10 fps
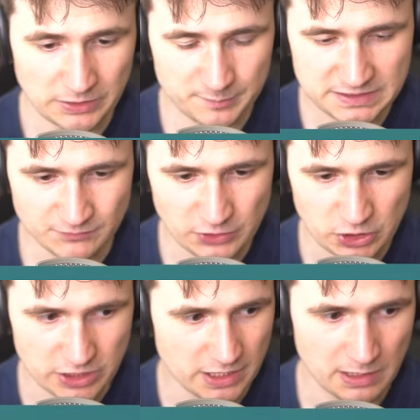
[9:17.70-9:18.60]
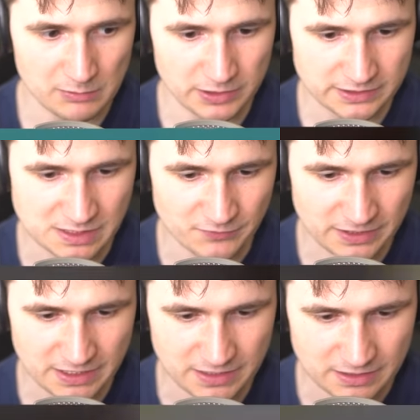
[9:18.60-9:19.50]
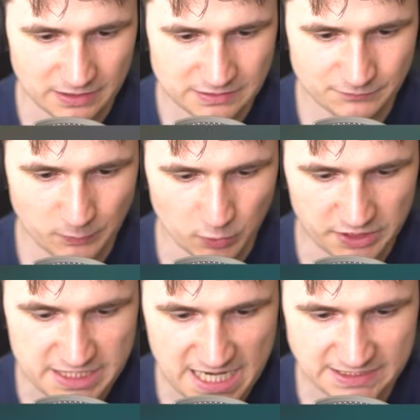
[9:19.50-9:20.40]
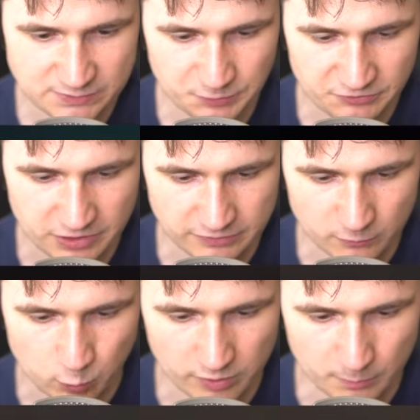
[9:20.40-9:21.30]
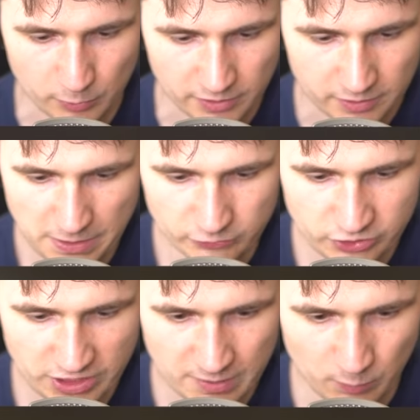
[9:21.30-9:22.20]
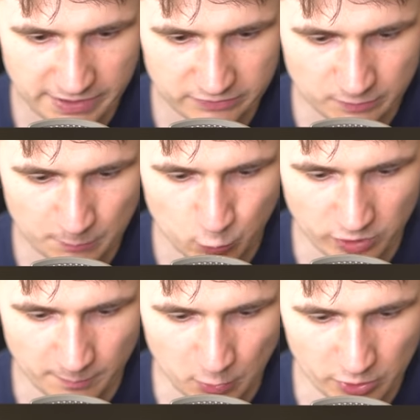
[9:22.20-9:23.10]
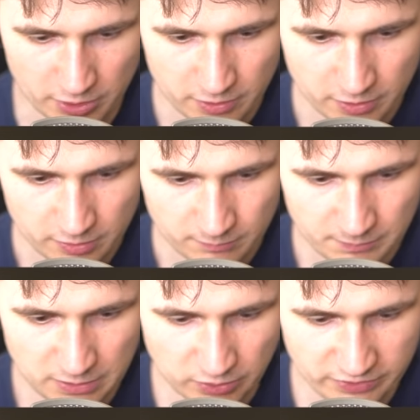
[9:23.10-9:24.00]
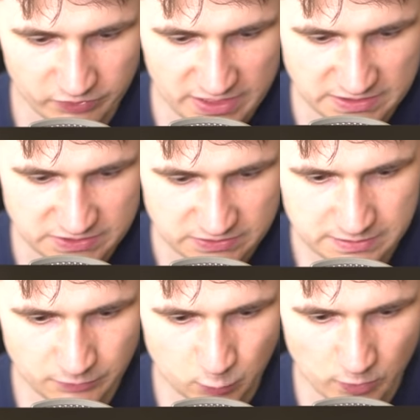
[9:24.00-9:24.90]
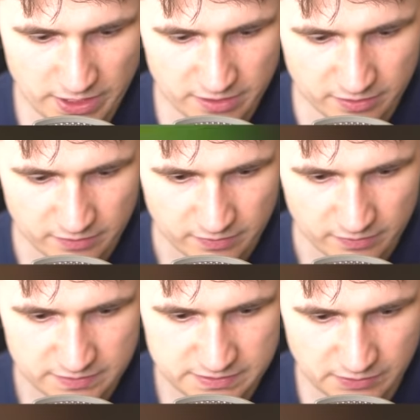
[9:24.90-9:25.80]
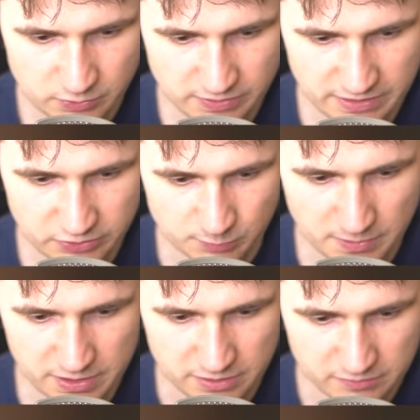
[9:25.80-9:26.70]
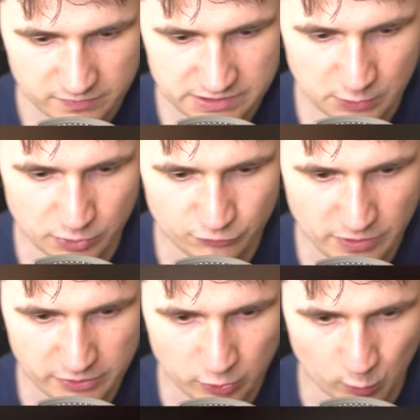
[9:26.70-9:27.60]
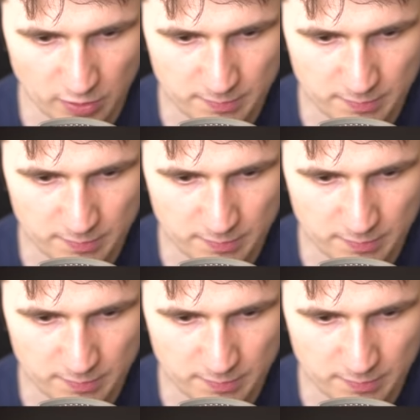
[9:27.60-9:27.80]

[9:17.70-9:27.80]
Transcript: Come on, give me something good. I, I want to something get something wooden. Yes, we got the wooden motor. About time we get the wooden motor. I mean, look at this. This is how you win. This is how you get your money. This is how you find your